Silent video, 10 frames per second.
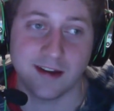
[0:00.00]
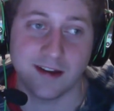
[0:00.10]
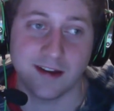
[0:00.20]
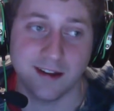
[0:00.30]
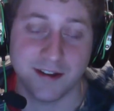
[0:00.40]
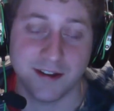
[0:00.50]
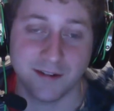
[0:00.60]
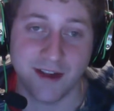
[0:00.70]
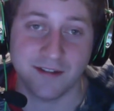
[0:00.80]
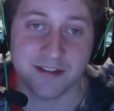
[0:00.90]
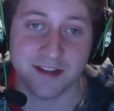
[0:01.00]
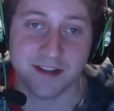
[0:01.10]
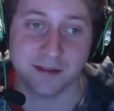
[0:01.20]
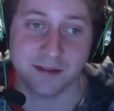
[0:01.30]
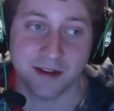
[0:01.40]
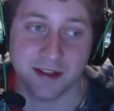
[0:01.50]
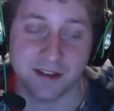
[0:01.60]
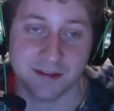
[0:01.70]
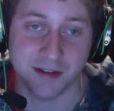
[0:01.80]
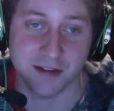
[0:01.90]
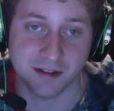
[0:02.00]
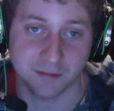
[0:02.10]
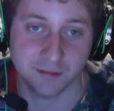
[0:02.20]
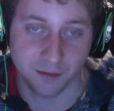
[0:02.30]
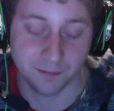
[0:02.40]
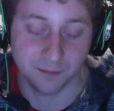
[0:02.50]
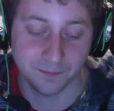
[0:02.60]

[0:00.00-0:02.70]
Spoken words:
in turn 5 and 6, I'm going to get these objectives and win.